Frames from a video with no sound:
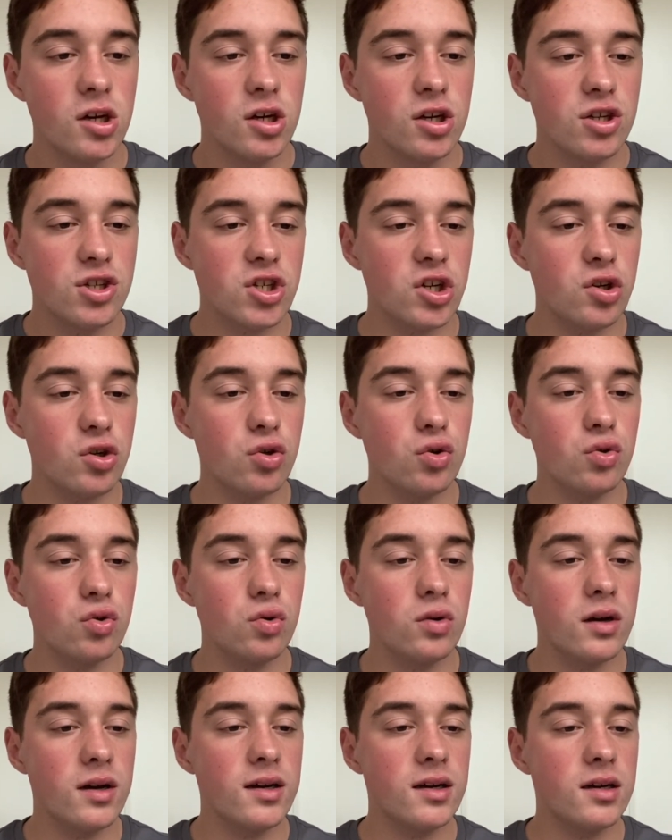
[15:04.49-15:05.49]

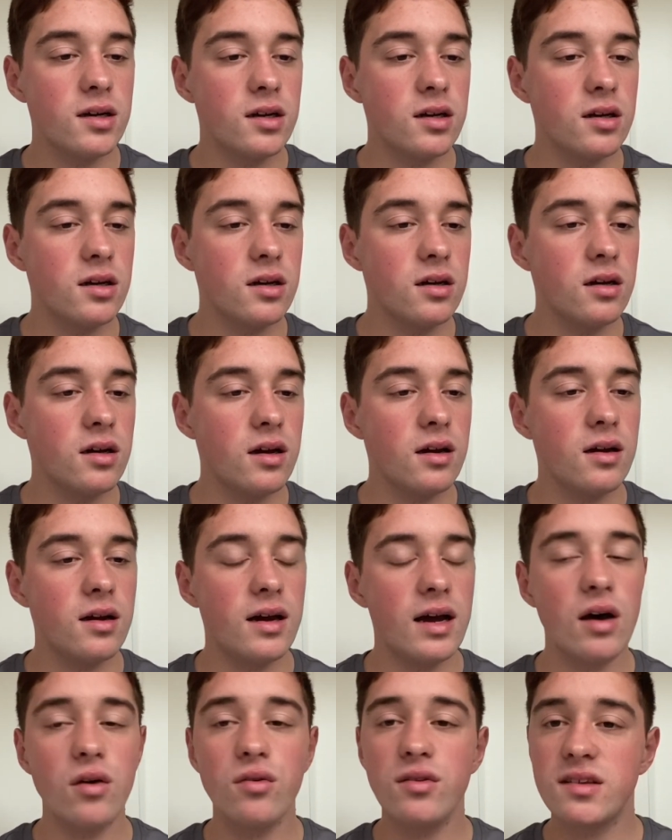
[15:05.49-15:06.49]
So
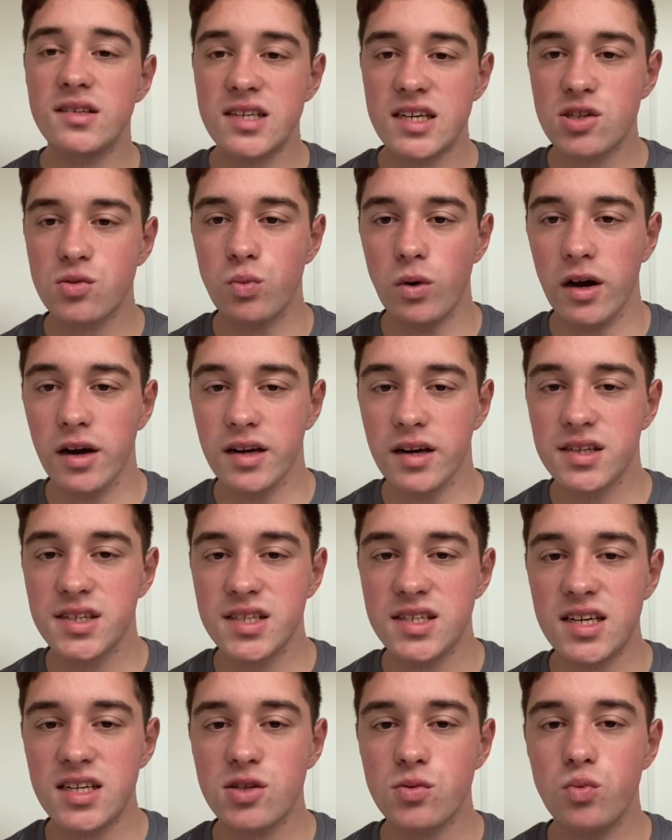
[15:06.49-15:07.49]
how the test works. The
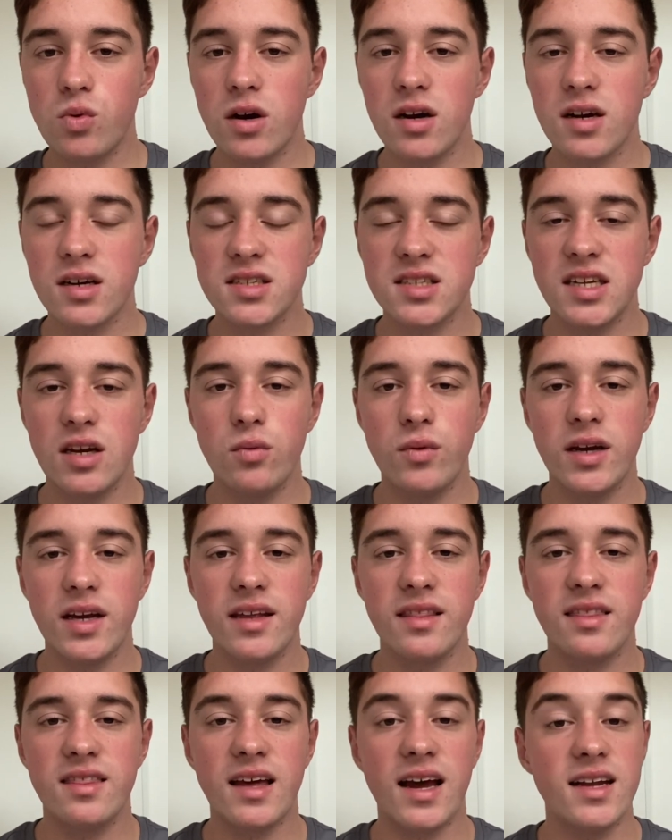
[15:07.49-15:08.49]
test works in a way
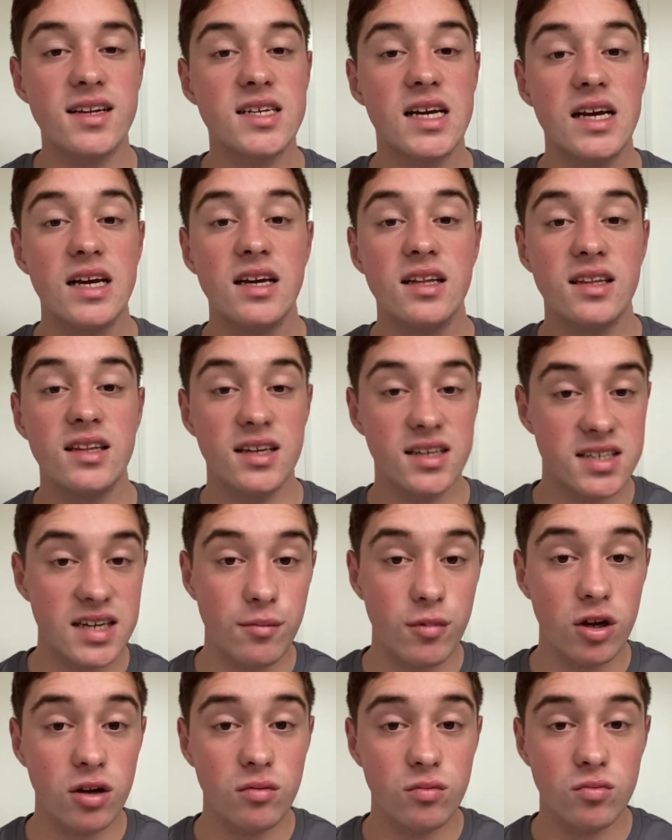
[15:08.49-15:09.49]
that the
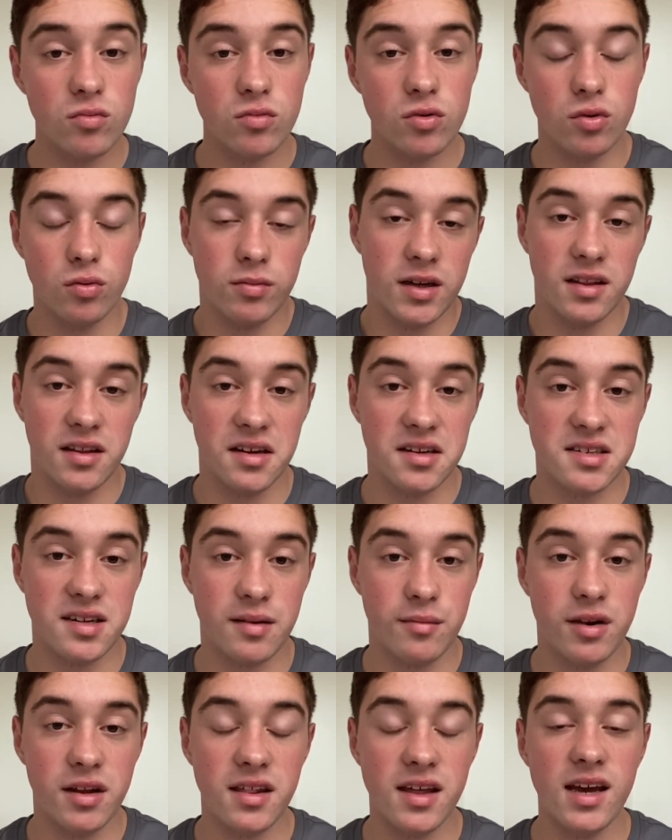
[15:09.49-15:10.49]
examiner, you'll meet the
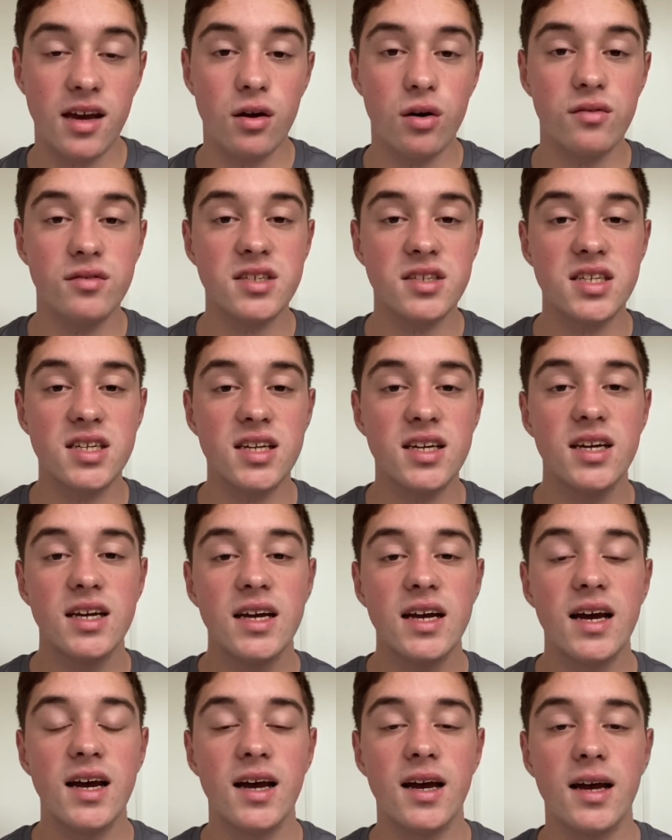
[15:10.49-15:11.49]
examiner there, obviously,
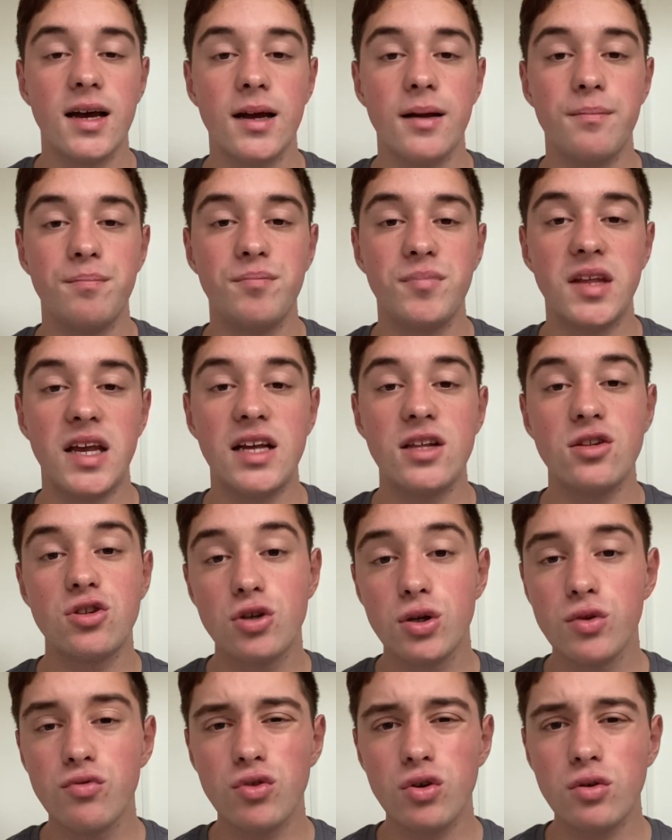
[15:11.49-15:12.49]
in
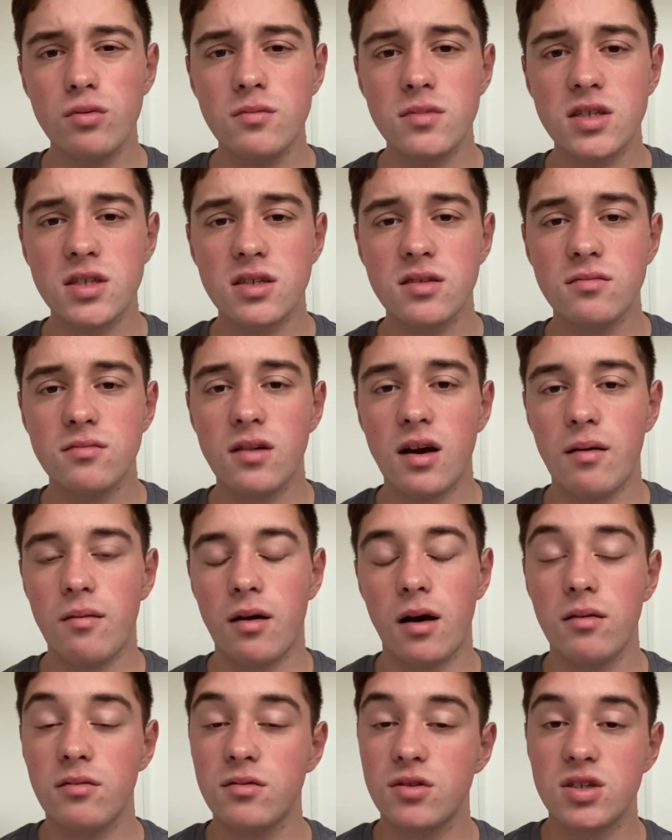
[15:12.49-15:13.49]
2 rooms.
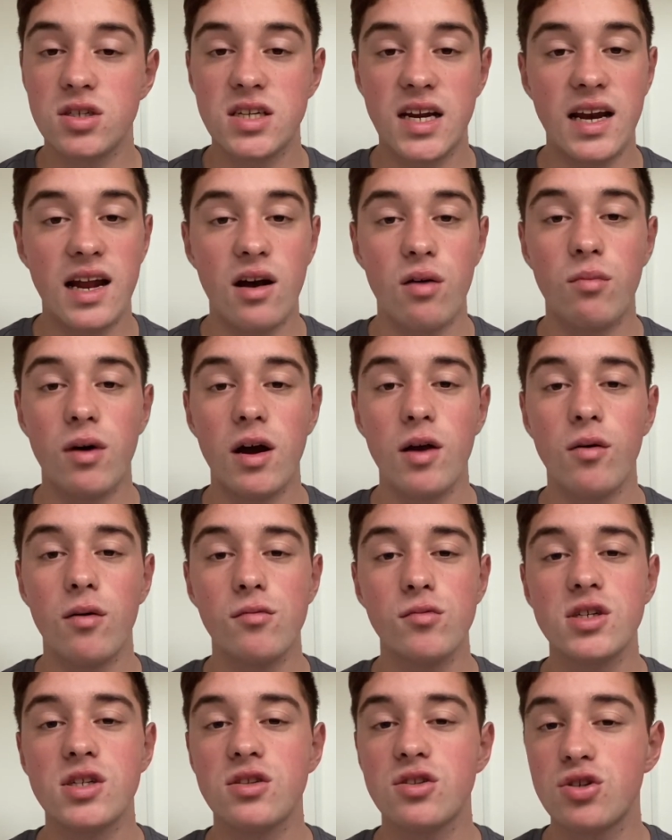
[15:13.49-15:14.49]
I'm just saying how my one
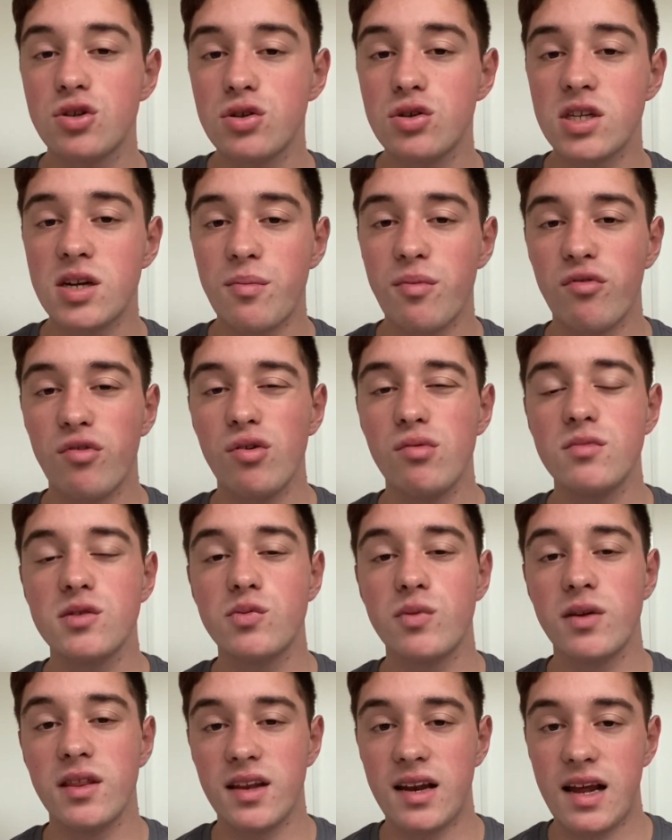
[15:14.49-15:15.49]
was, in 2 separate rooms
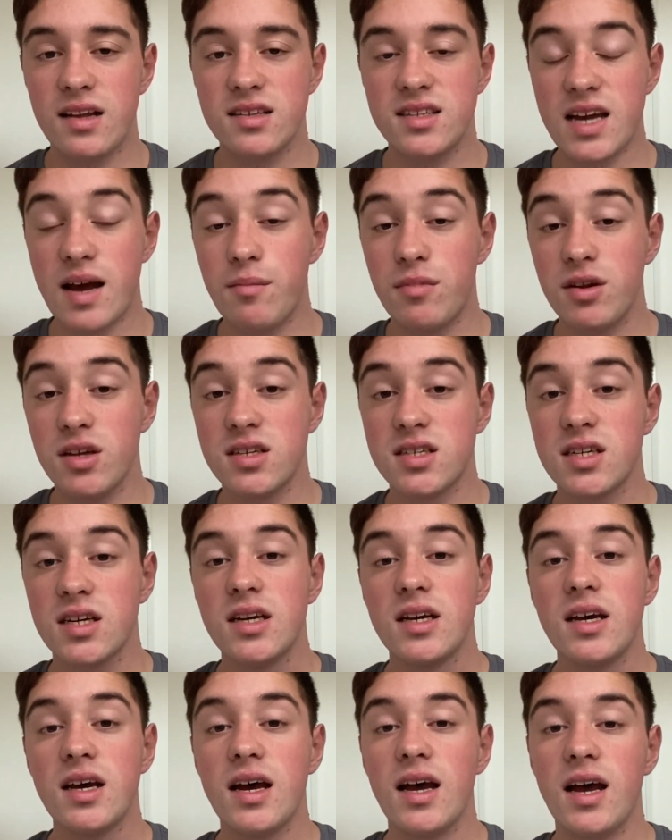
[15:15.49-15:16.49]
with a tablet.
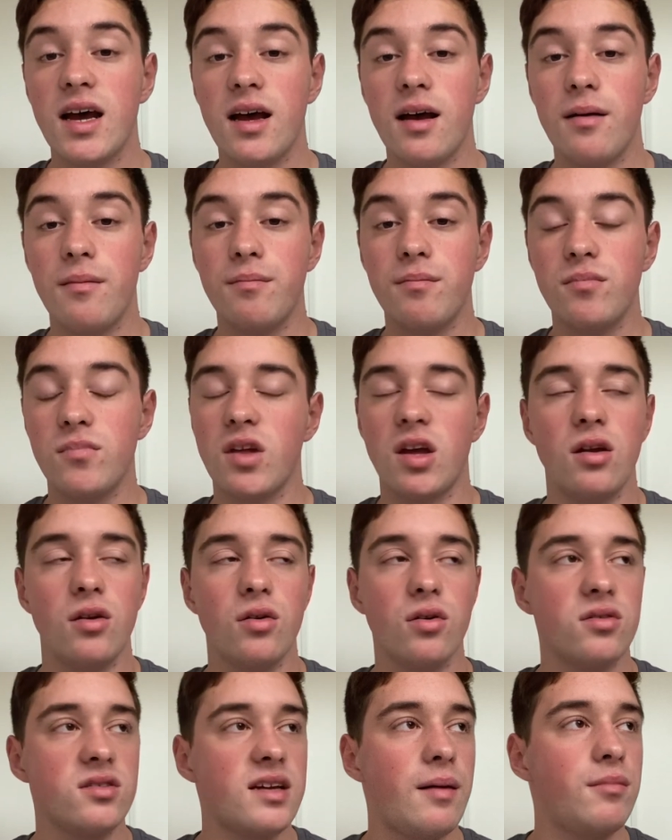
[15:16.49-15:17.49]

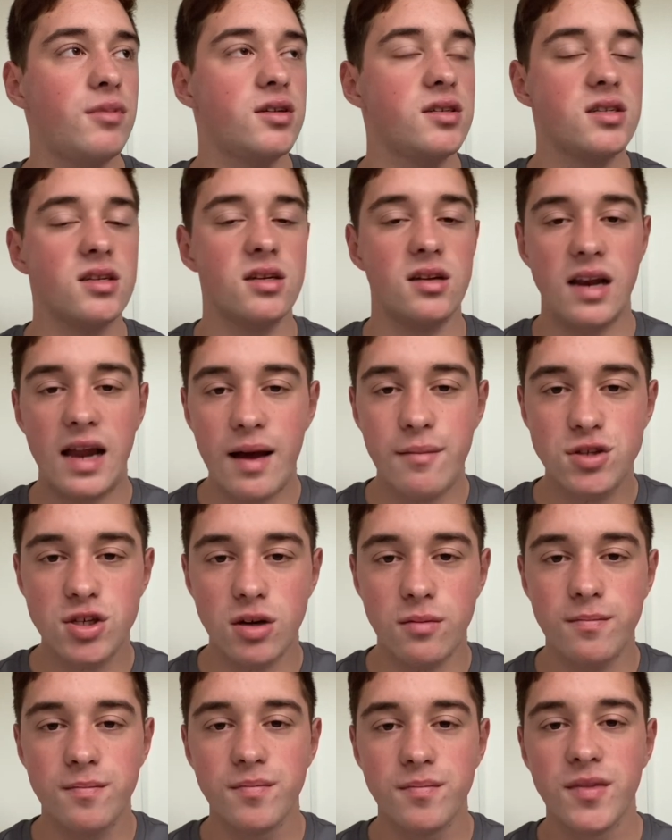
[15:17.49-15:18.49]
Not tablet, a
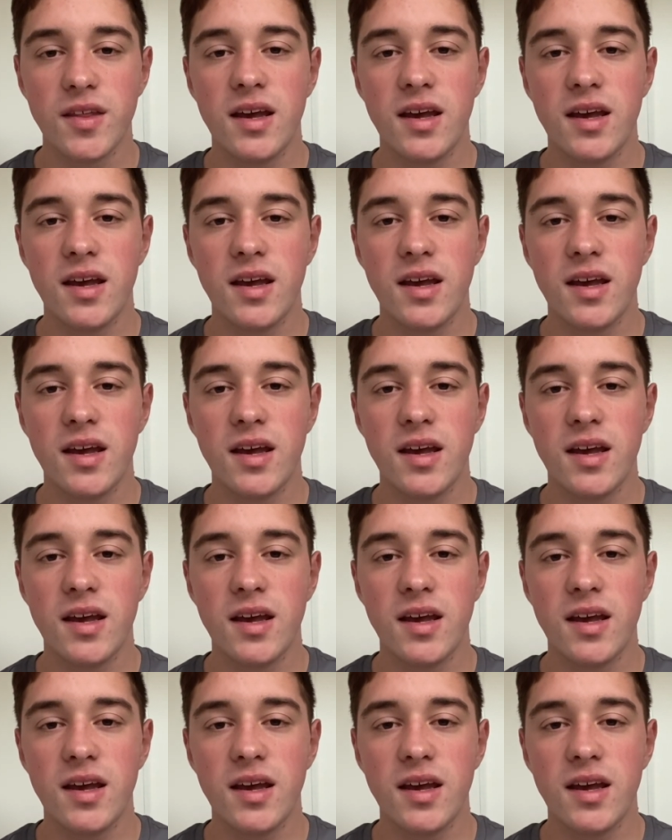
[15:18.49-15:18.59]
laptop.